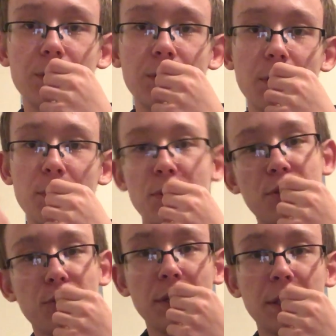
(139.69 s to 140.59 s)
number
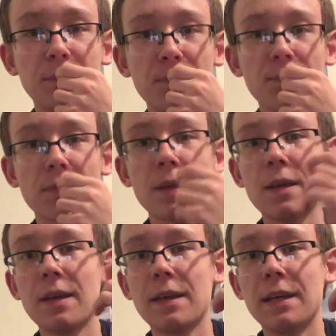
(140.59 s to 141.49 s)
three,
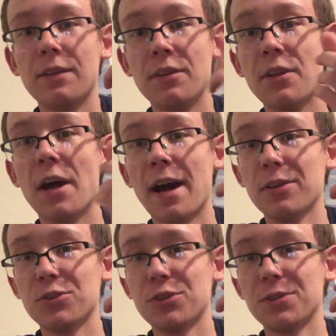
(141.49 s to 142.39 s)
the
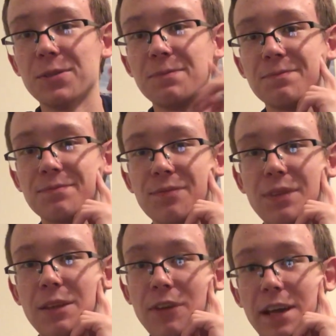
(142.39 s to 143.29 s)
notch.
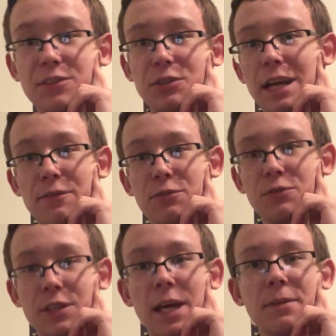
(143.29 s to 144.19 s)
If you guys know the
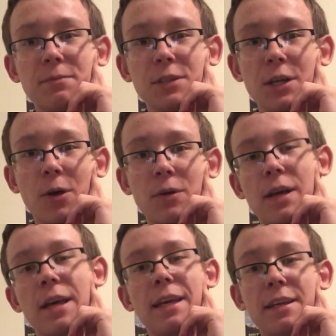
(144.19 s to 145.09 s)
iPhone 10, you know,
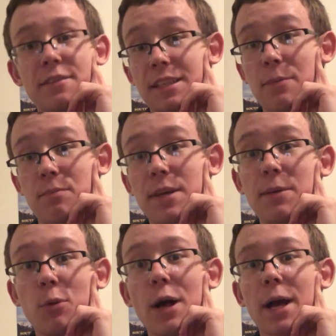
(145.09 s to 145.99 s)
you see that
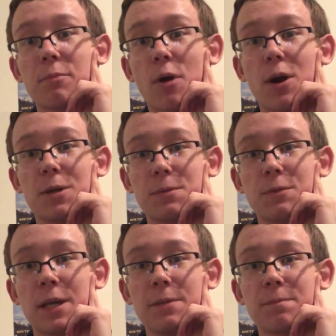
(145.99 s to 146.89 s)
big black bar,
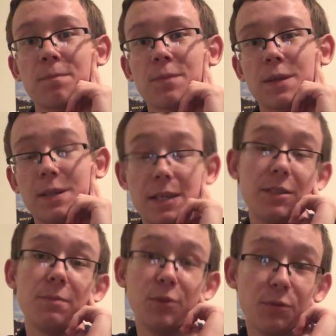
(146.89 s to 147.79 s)
right?
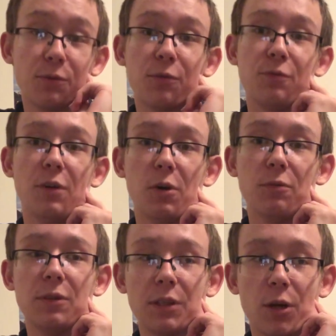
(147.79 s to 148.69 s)
It's a beautiful
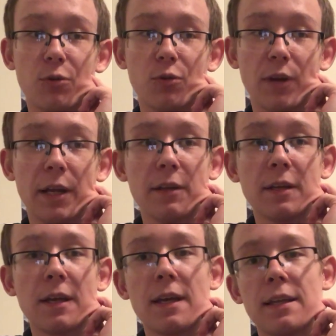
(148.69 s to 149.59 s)
phone, you know, great.
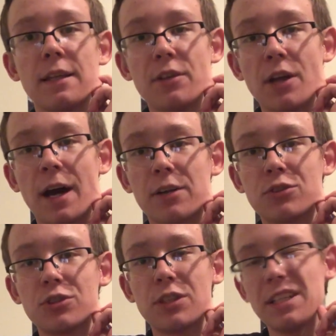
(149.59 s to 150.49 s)
The
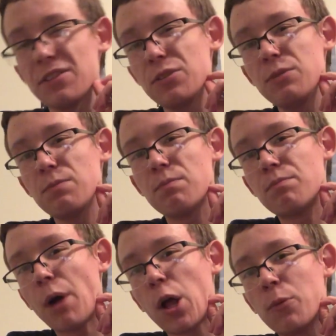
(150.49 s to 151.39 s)
notch, it
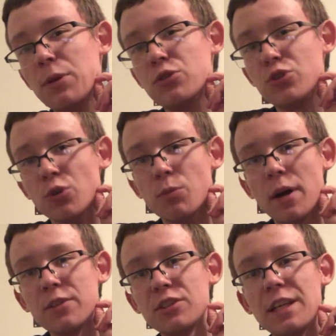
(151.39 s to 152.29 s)
doesn't bother me too
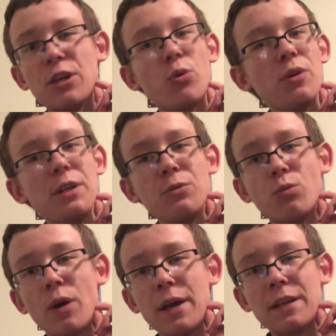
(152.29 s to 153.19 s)
much. It's only
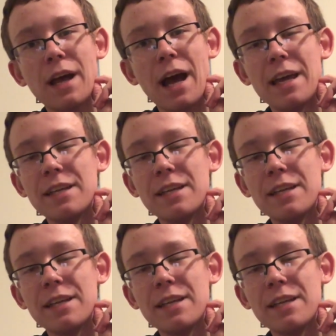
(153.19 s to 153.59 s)
when